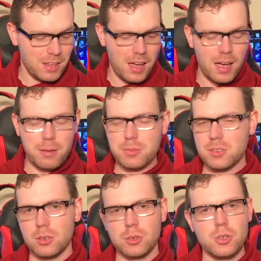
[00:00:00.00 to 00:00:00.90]
I'm
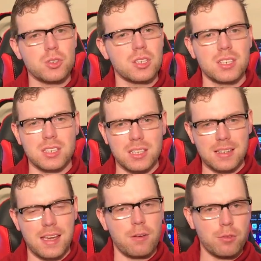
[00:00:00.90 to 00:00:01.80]
still using this
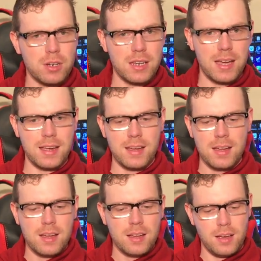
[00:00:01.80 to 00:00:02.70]
thing every day.
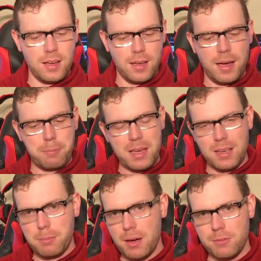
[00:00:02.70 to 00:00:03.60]
I'm
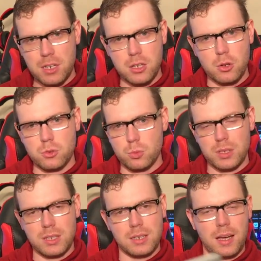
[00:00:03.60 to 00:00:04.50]
making my videos
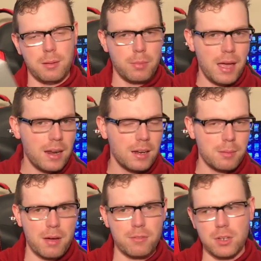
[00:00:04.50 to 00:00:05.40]
with it. I'm editing
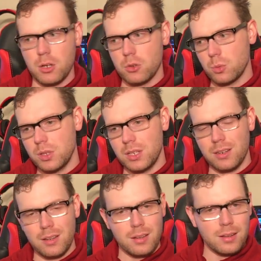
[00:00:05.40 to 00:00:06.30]
my videos with it.
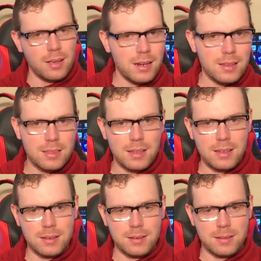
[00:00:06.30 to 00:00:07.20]

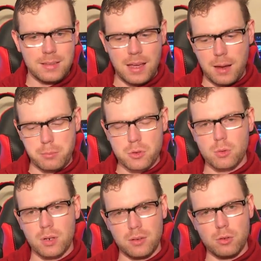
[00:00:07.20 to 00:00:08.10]
Anything that I'm
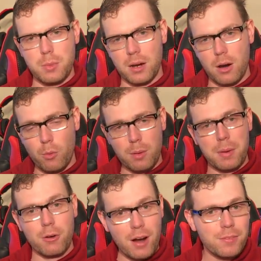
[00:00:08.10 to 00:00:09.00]
doing, I run
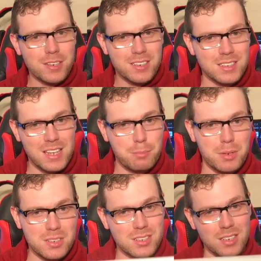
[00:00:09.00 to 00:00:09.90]
my graphics design
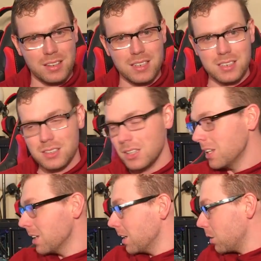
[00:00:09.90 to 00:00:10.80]
business on this,
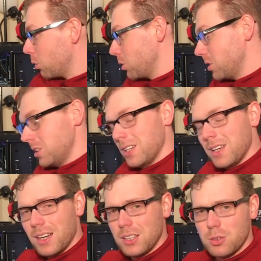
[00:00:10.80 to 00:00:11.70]
and of course
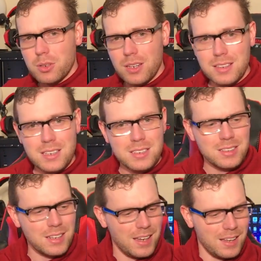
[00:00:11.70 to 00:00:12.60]
I do it on
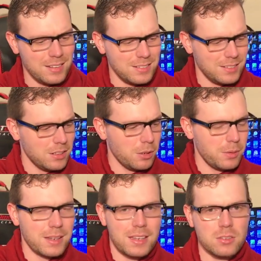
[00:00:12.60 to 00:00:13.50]
this, and you know,
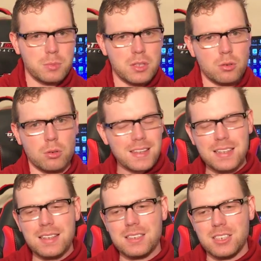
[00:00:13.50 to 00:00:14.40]
it gets me through. The
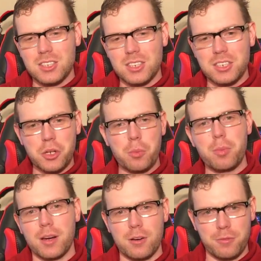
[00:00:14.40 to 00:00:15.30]
thing that's just a deal
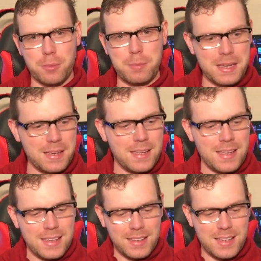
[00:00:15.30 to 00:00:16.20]
breaker for me
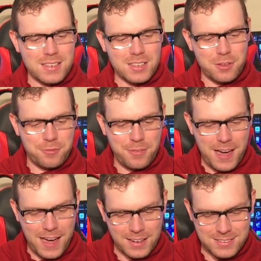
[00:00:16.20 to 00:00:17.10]
is the
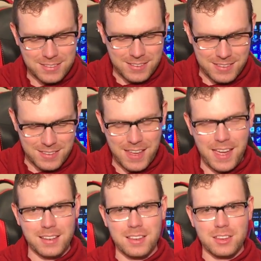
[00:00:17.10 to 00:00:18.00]
fact
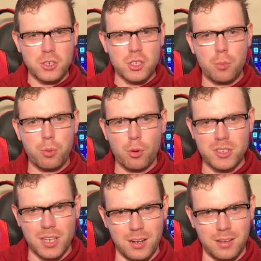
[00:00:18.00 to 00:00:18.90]
that there's no
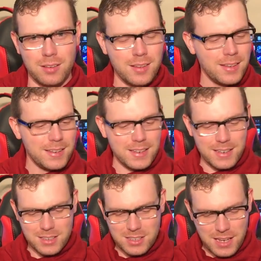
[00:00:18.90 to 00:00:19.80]
ports on
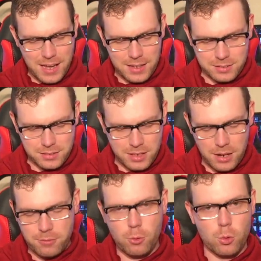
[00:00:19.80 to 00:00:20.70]
it. You
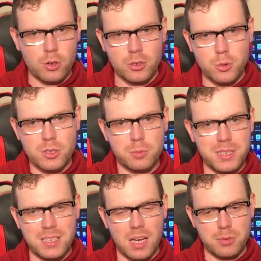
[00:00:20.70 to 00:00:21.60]
got 4
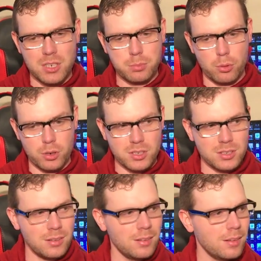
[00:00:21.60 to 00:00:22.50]
USB Type-C ports.